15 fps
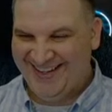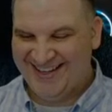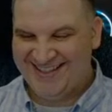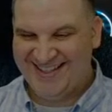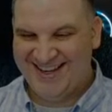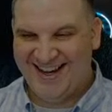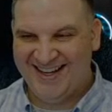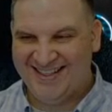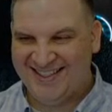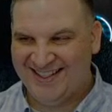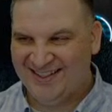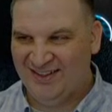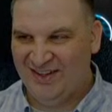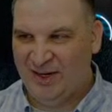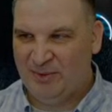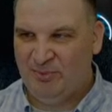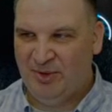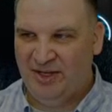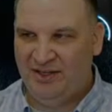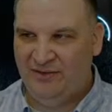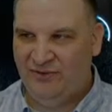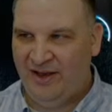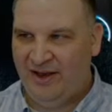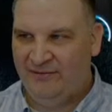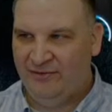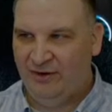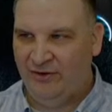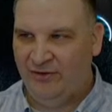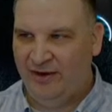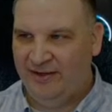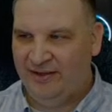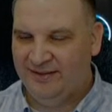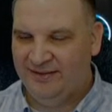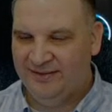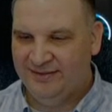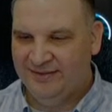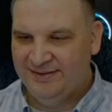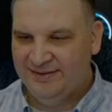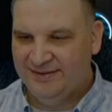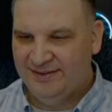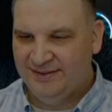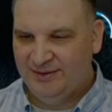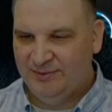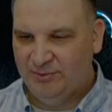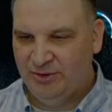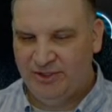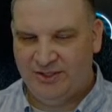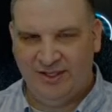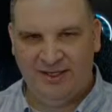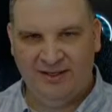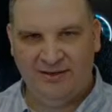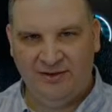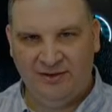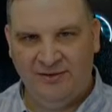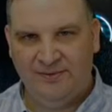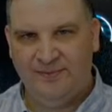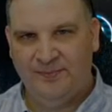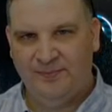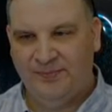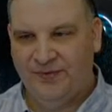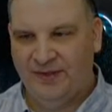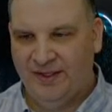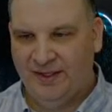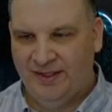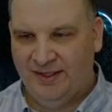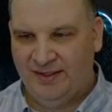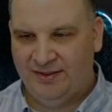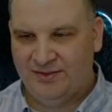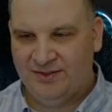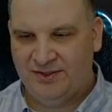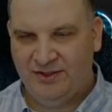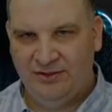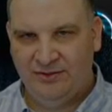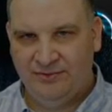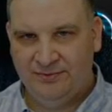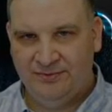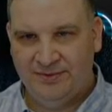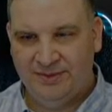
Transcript: Thanks, guys. Hit the like button if you haven't already. Appreciate y'all, and I'll see you